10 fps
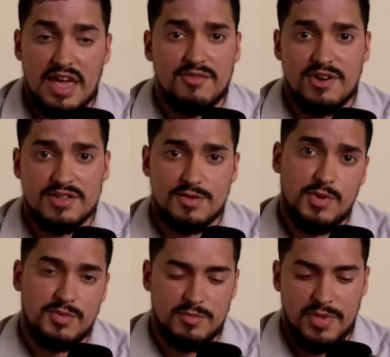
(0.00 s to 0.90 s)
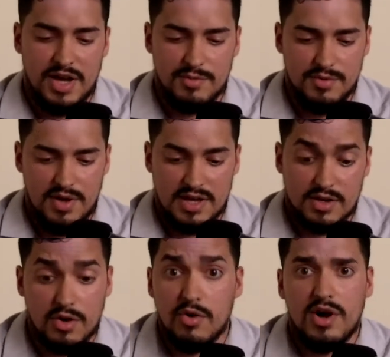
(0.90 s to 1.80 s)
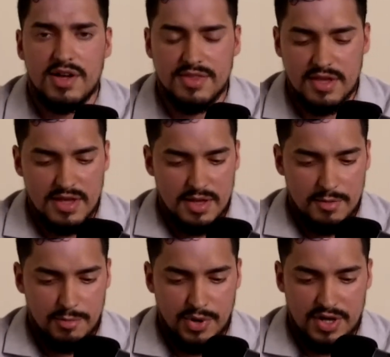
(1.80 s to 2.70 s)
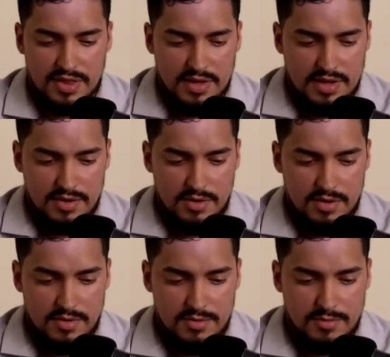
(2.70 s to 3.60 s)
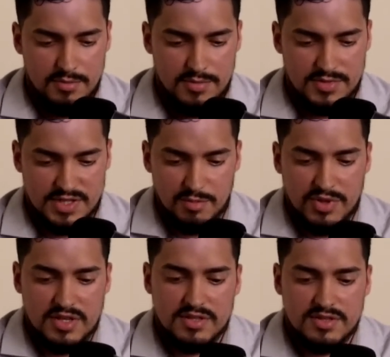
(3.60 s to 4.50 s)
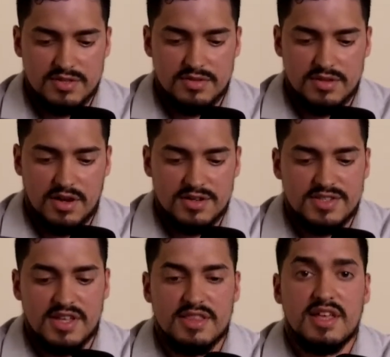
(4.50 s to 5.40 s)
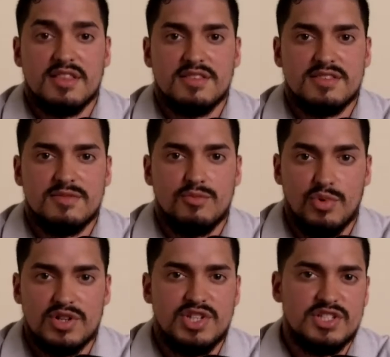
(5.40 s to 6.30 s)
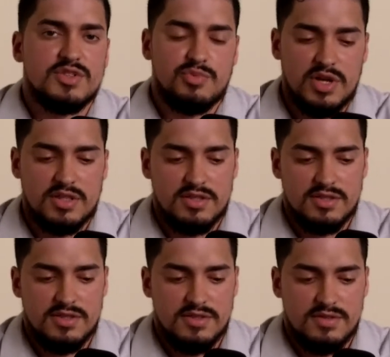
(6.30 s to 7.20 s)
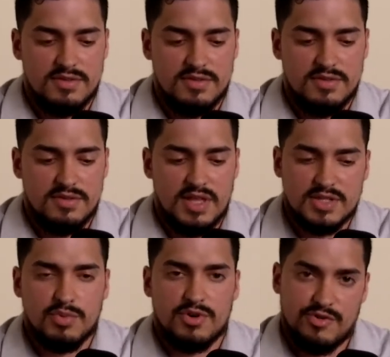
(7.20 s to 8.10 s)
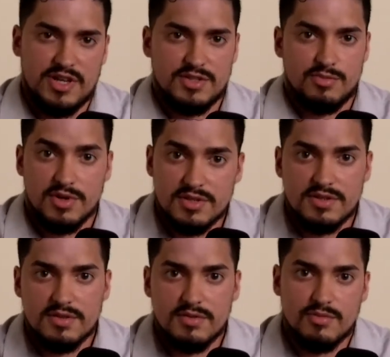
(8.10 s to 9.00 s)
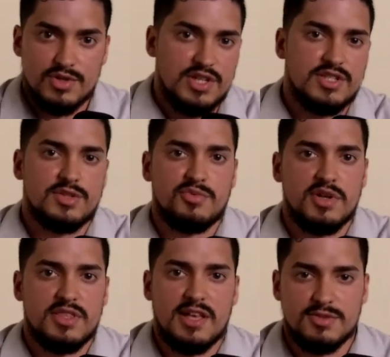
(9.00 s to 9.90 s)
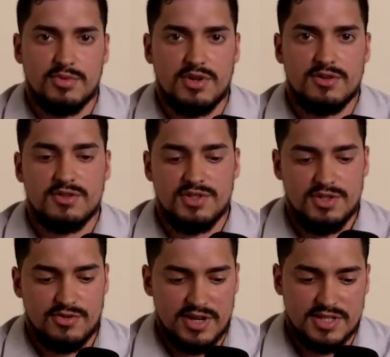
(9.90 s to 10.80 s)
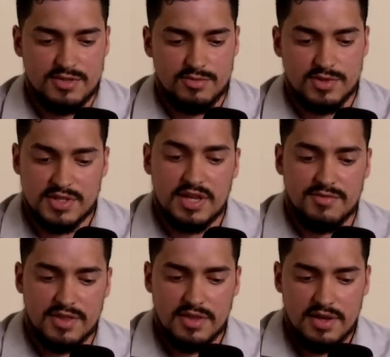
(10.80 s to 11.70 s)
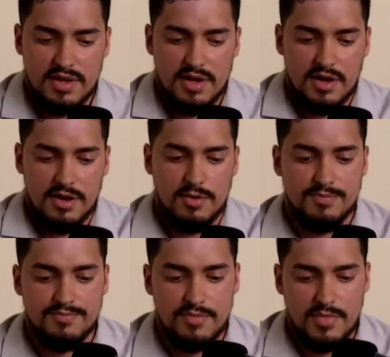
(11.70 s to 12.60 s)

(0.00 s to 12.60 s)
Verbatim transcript: gave grace to people in the Bible. I could go on, but simply understand that where Jesus went, that's where grace was. Where Jesus went, that's where grace was given. Um,